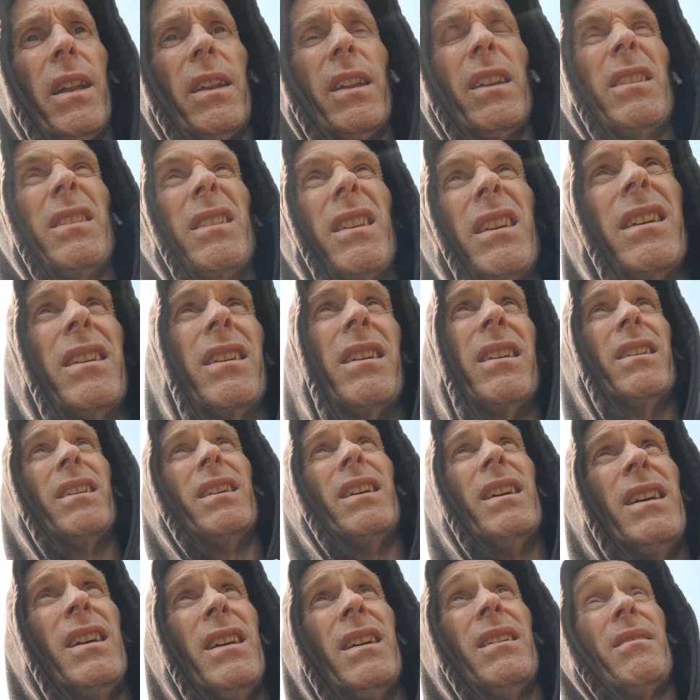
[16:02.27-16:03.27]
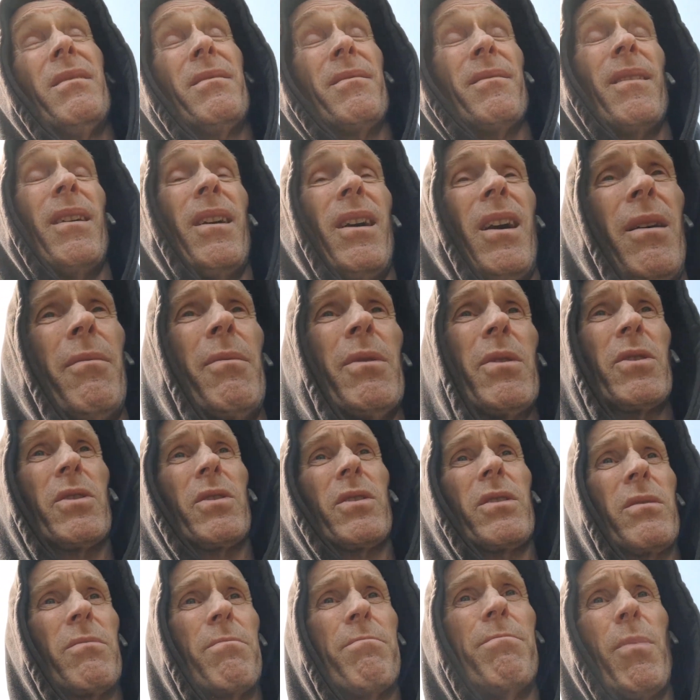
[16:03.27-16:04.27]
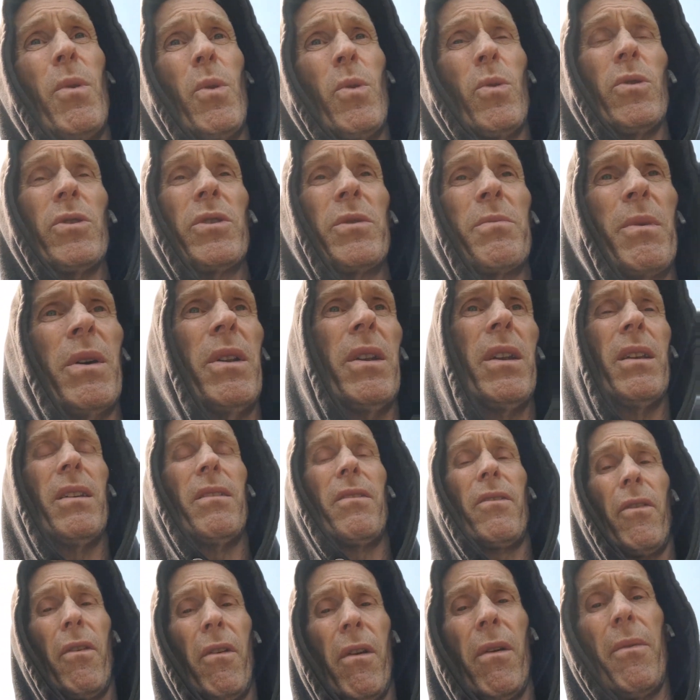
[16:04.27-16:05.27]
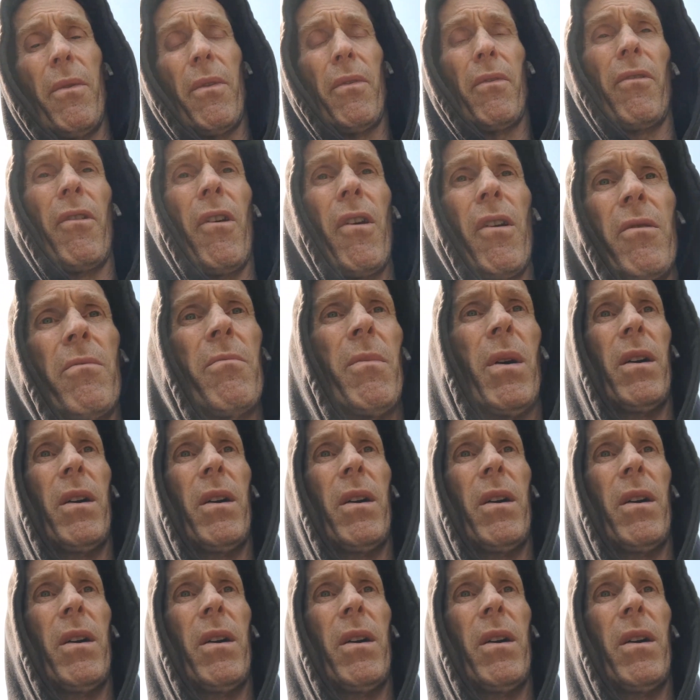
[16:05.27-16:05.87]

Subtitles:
there's this, I'm a sportsman through and through.